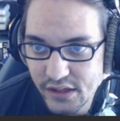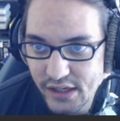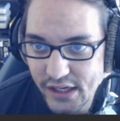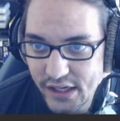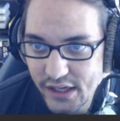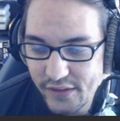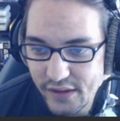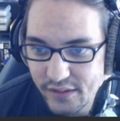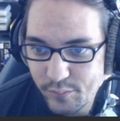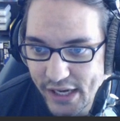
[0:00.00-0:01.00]
And
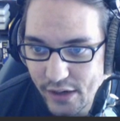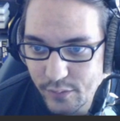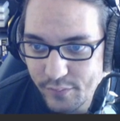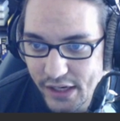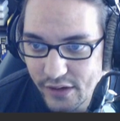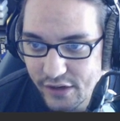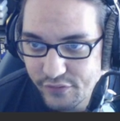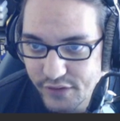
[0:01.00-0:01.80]
then POW and POW-F,